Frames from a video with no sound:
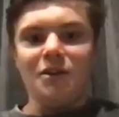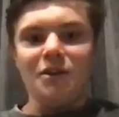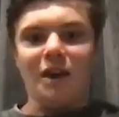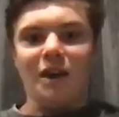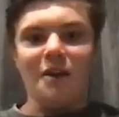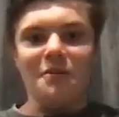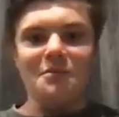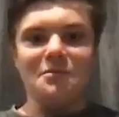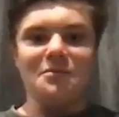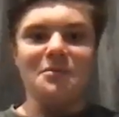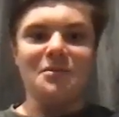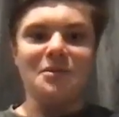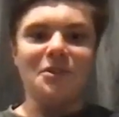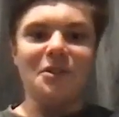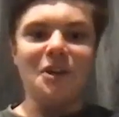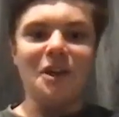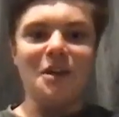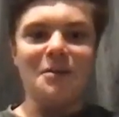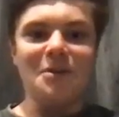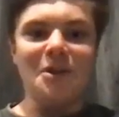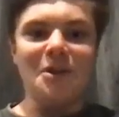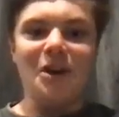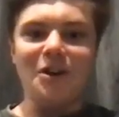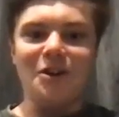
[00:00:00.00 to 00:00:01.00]

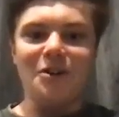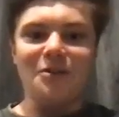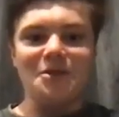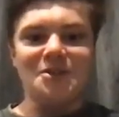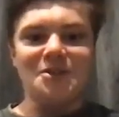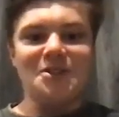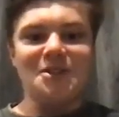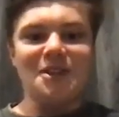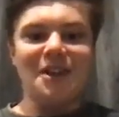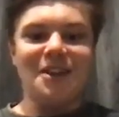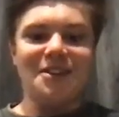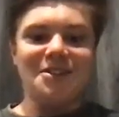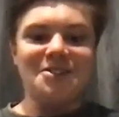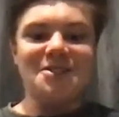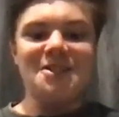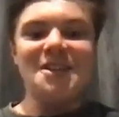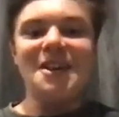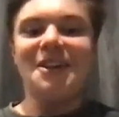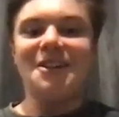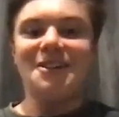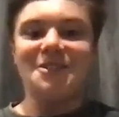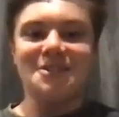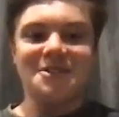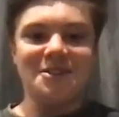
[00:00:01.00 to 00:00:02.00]
Liam and I obviously aren't as
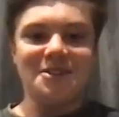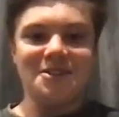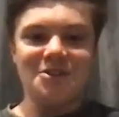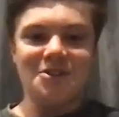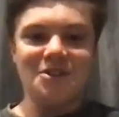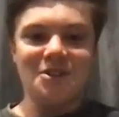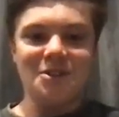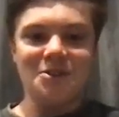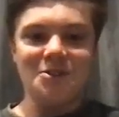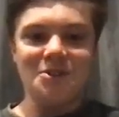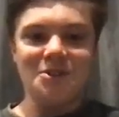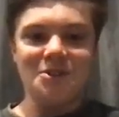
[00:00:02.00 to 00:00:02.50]
talented as you,